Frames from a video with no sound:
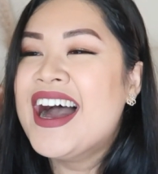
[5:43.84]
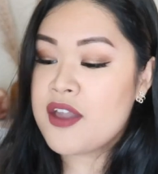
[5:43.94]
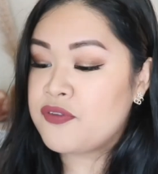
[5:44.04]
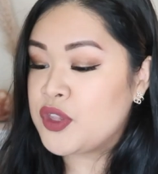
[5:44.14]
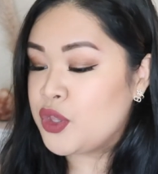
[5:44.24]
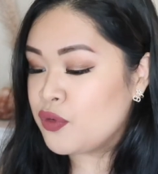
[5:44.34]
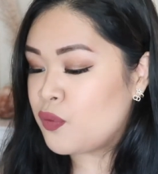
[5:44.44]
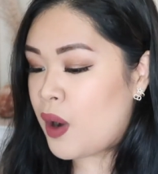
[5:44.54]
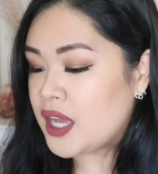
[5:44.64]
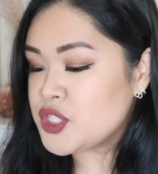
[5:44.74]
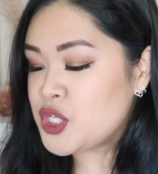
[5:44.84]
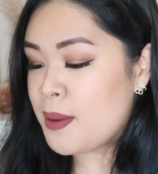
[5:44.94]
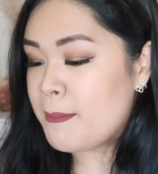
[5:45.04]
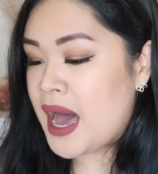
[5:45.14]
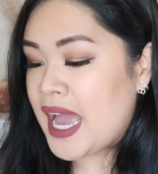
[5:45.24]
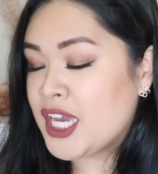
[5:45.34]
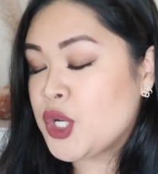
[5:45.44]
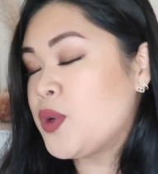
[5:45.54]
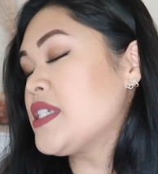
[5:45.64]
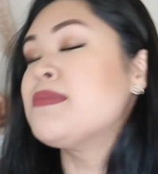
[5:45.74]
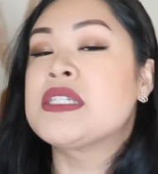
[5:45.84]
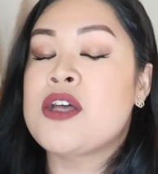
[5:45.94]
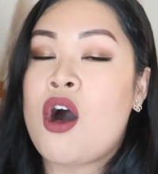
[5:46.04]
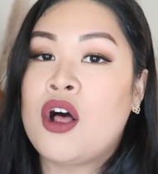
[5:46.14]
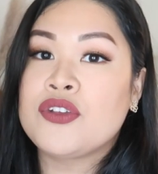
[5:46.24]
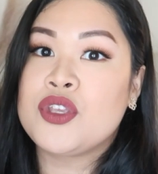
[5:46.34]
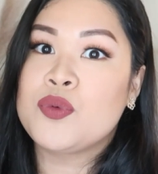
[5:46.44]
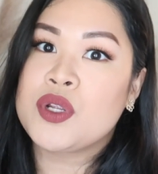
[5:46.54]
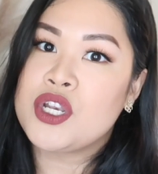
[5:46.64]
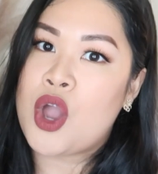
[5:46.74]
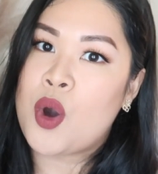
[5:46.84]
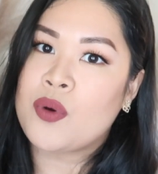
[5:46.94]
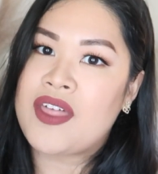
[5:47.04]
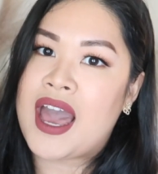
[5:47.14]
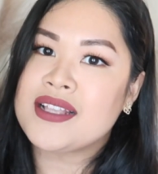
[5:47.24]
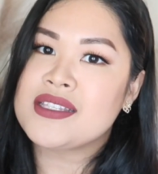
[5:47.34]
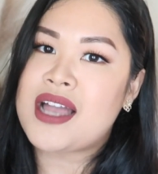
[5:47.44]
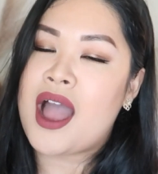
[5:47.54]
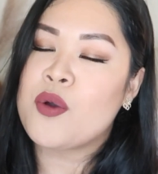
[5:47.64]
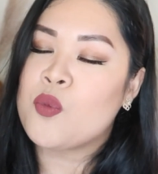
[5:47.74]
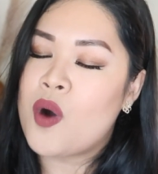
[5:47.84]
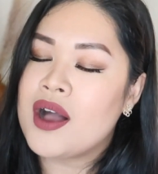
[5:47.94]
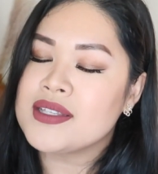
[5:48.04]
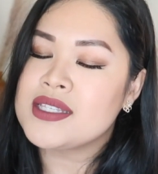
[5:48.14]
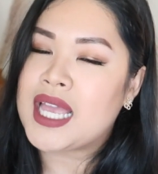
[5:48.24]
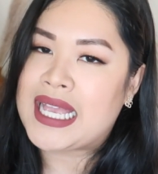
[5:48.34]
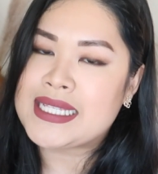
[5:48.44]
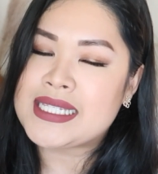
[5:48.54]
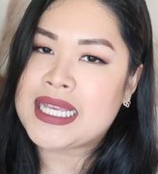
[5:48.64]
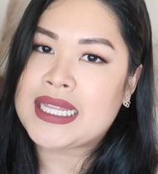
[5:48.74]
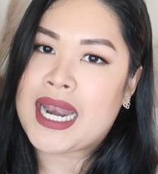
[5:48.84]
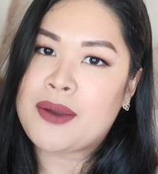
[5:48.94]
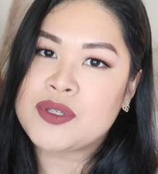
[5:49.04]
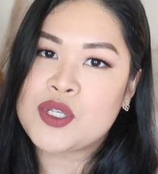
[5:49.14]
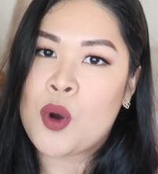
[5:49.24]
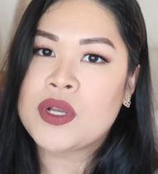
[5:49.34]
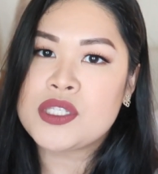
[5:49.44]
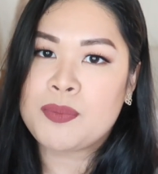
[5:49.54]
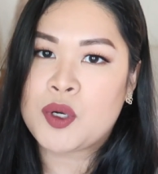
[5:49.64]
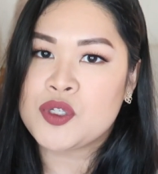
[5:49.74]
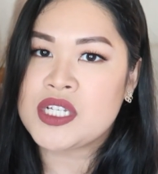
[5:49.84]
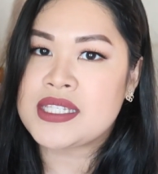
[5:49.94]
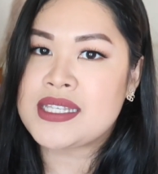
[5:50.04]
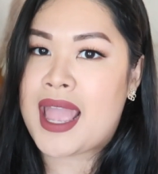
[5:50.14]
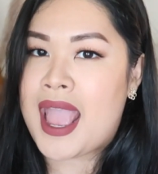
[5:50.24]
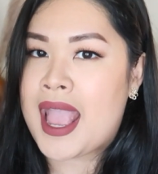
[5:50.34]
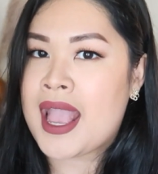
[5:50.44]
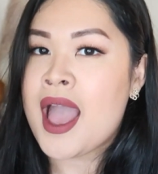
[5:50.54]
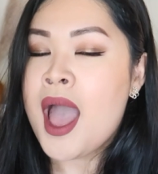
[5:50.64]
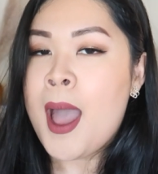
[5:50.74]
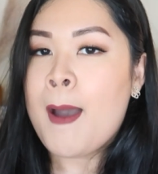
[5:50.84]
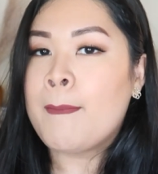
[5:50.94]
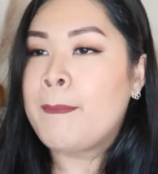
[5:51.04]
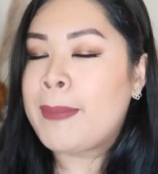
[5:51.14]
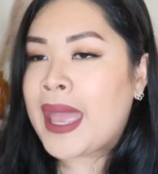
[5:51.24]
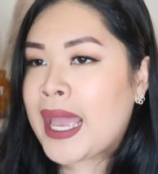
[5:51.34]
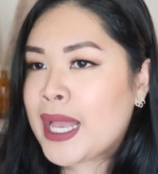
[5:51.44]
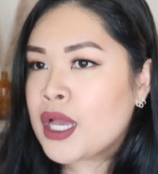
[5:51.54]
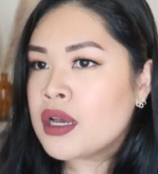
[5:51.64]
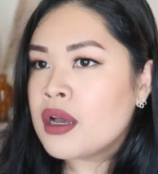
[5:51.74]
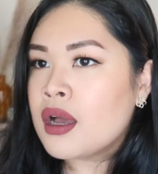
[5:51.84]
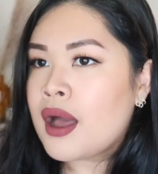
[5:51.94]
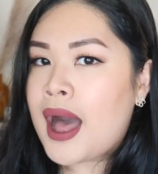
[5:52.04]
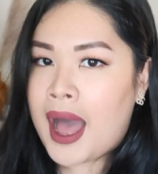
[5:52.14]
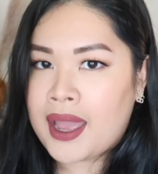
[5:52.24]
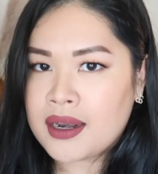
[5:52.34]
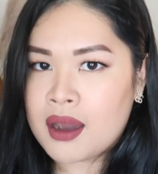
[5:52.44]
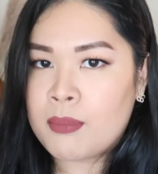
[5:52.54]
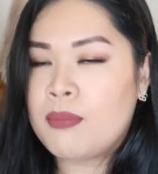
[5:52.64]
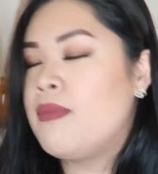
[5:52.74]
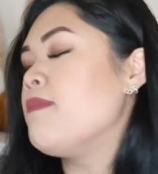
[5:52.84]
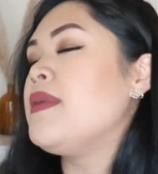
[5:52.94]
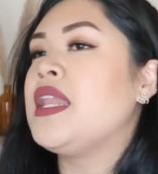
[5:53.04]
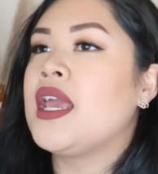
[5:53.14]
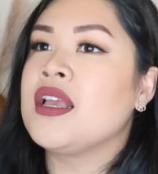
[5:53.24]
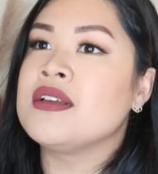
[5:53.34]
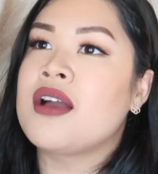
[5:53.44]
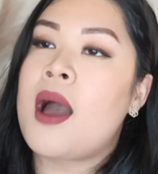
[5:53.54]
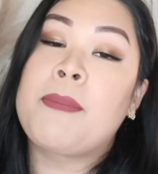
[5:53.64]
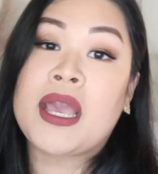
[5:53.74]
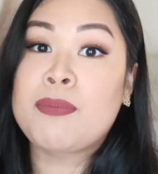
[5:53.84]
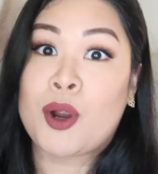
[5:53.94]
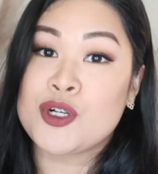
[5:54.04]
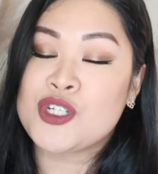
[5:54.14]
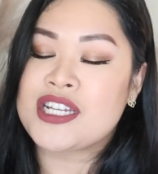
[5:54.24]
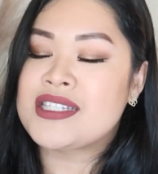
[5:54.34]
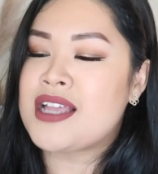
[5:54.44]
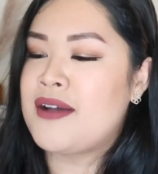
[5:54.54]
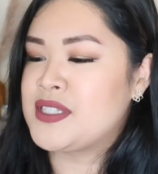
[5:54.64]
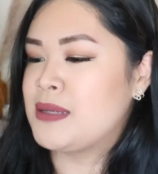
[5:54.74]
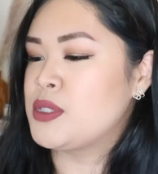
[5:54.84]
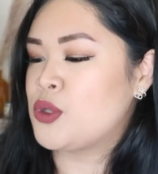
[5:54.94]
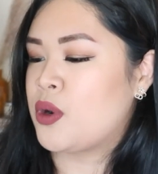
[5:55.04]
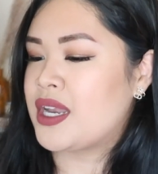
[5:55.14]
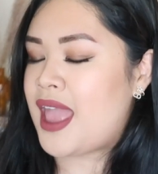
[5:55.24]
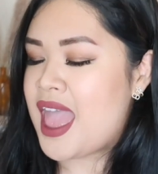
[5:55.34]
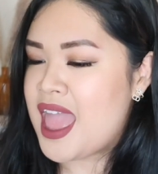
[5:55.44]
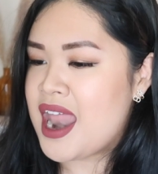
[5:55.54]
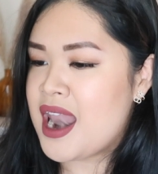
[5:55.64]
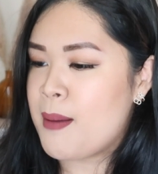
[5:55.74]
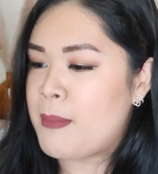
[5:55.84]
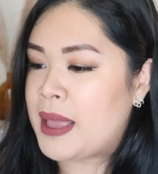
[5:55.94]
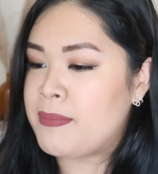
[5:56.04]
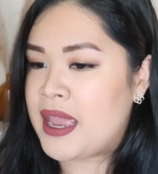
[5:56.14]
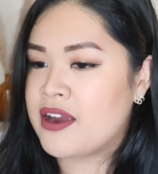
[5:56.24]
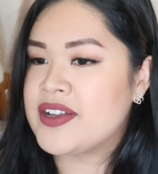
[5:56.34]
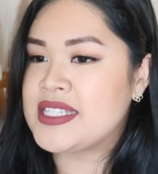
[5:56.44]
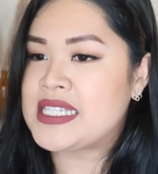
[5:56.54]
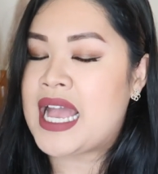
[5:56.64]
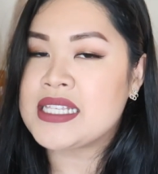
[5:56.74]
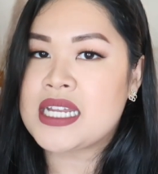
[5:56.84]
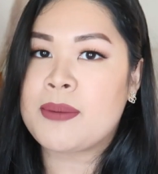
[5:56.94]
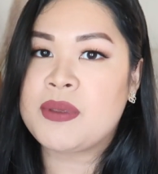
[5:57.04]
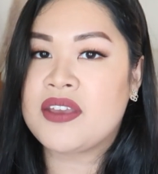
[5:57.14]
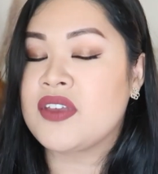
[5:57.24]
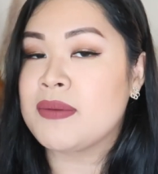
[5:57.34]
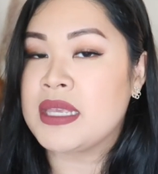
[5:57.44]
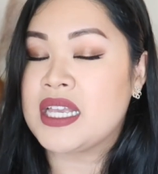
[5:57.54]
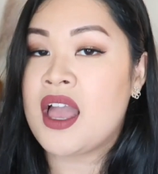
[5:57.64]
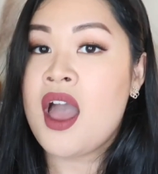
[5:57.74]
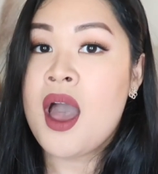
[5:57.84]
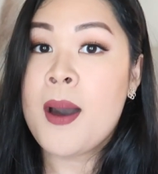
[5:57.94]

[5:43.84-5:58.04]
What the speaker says: If you've watched my Christmas haul, you would know that I was hinting that I was going to purchase a big item, meaning a big purchase of some sort, and my parents ended up giving me